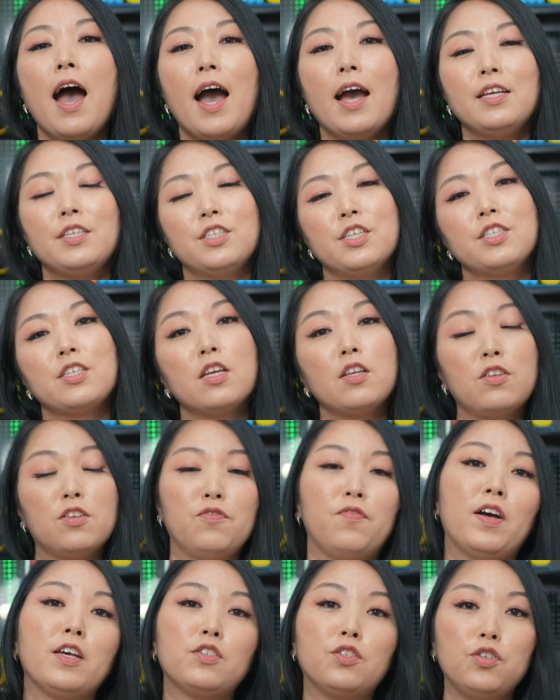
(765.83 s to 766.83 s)
I just
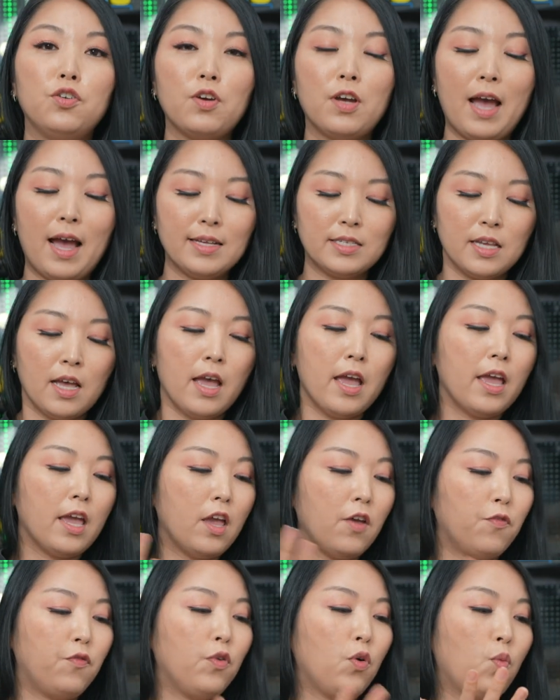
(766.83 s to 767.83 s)
advise you guys,
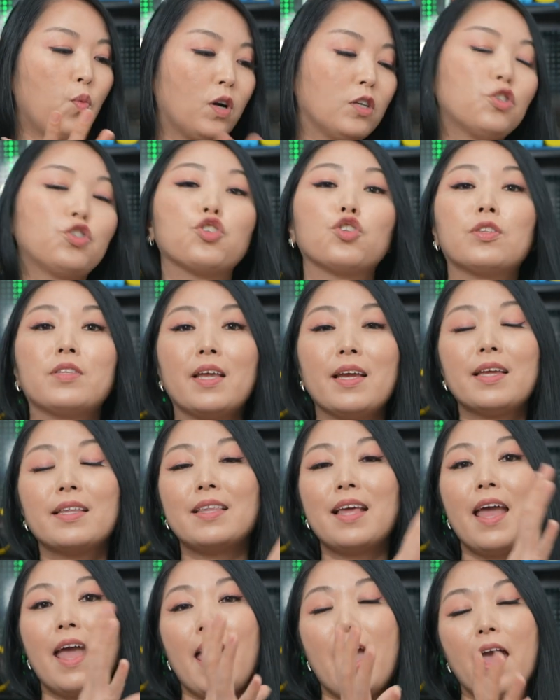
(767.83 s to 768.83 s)
if you want to take
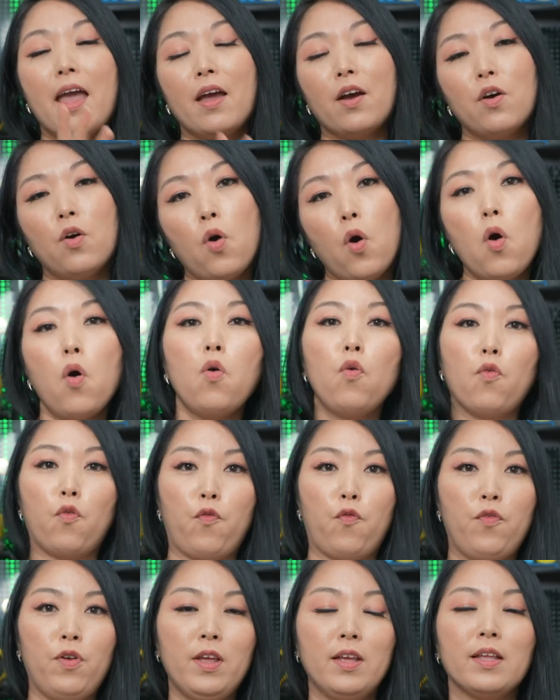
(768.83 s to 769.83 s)
the whole
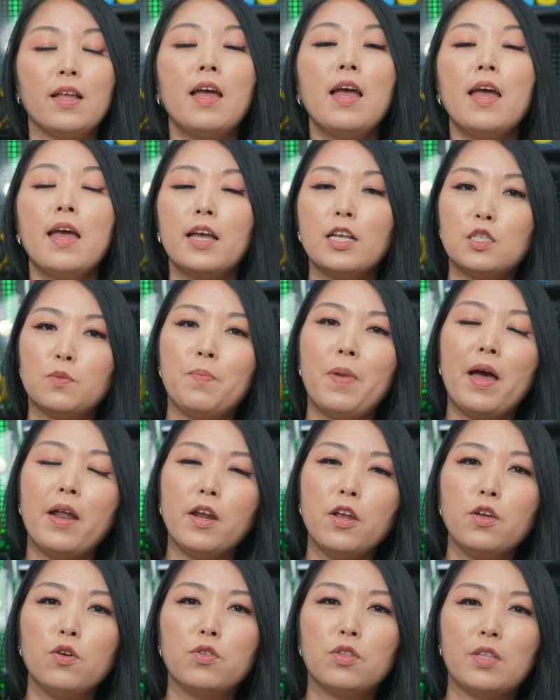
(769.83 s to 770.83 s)
thing, it's better
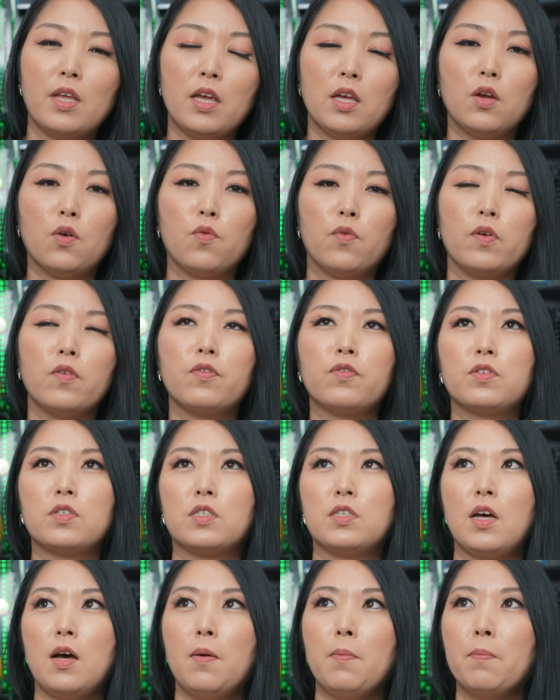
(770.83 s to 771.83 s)
you take it with
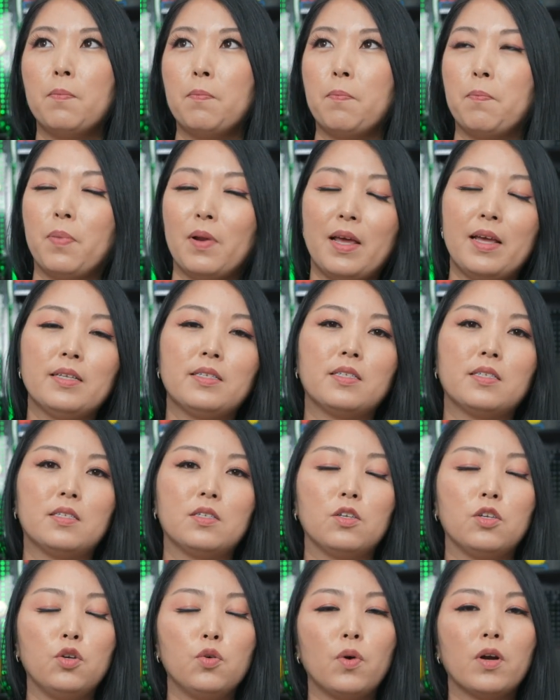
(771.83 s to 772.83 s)
some places
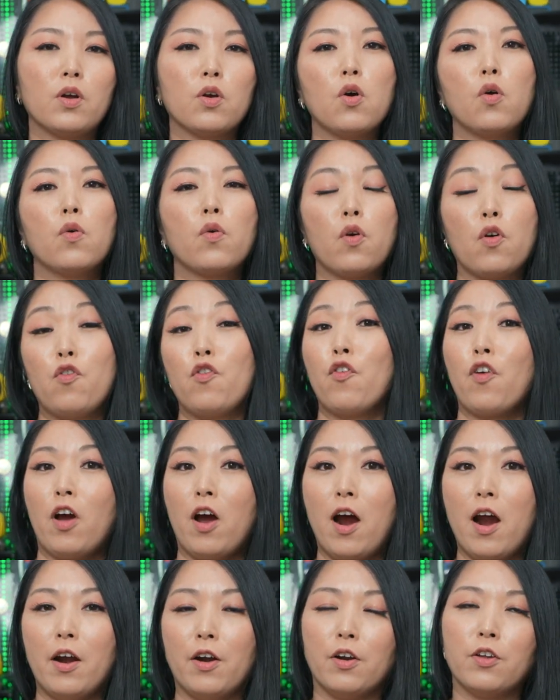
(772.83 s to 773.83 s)
you are going with
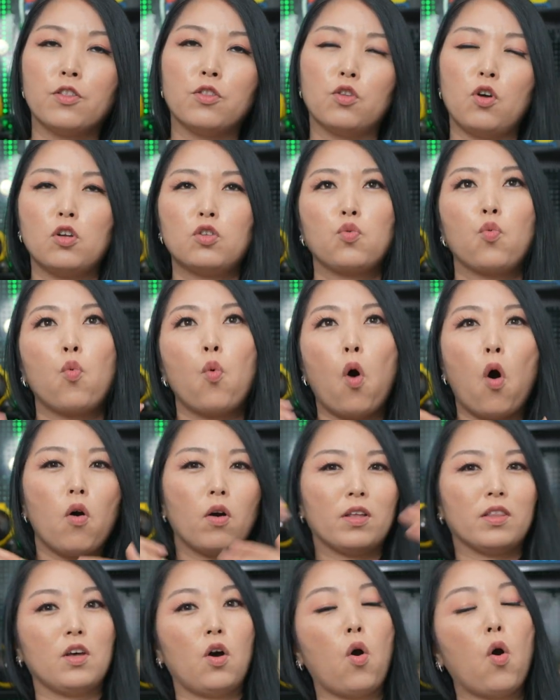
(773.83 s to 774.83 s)
car, not
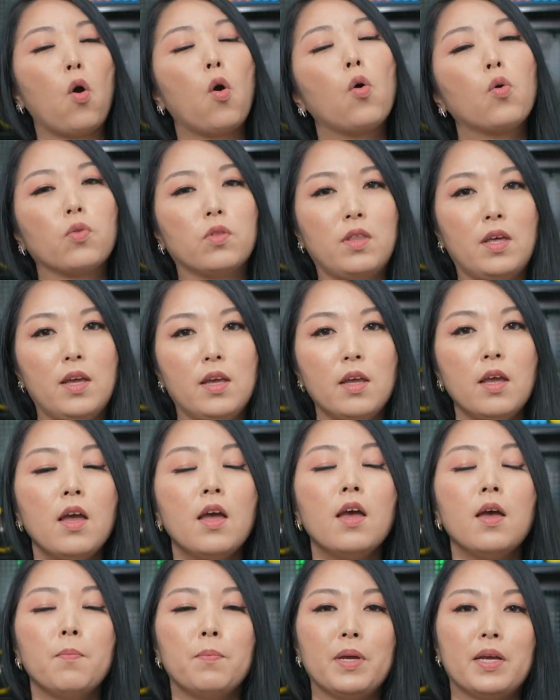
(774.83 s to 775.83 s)
walk the whole day,
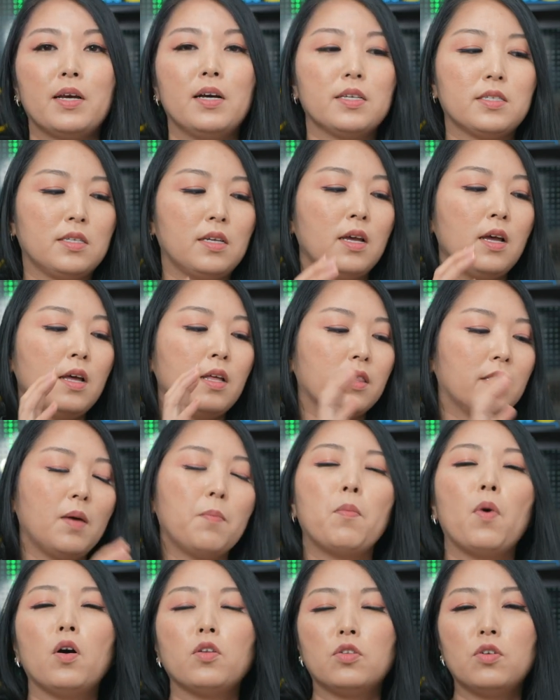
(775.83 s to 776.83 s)
because the
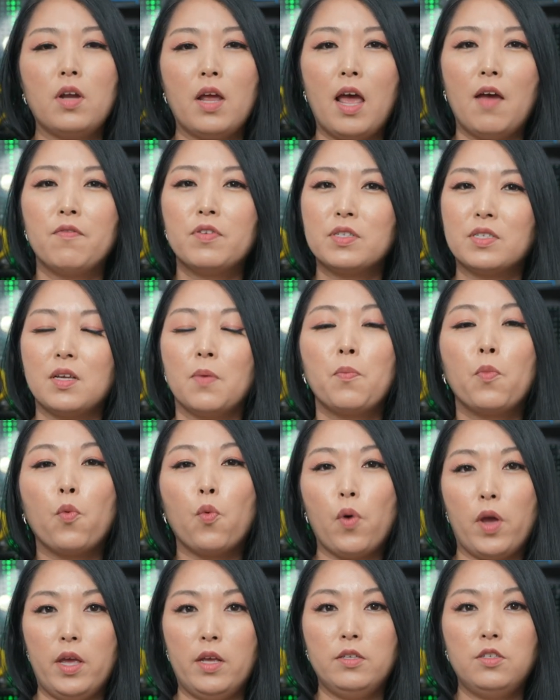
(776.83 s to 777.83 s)
motor has some
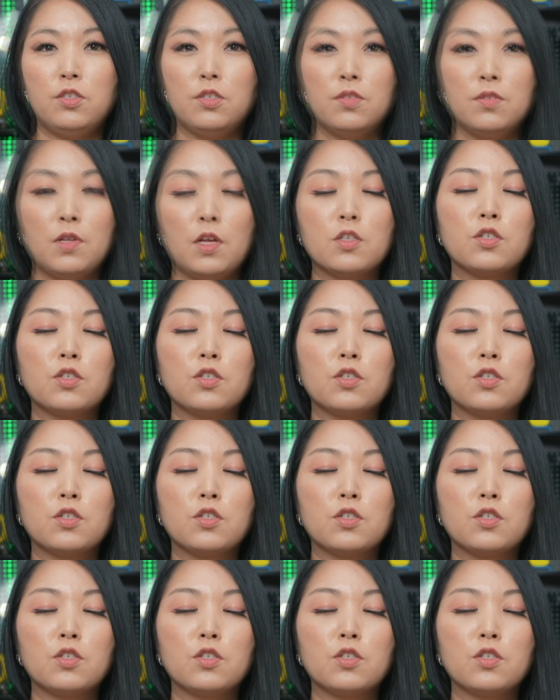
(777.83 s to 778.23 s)
weight.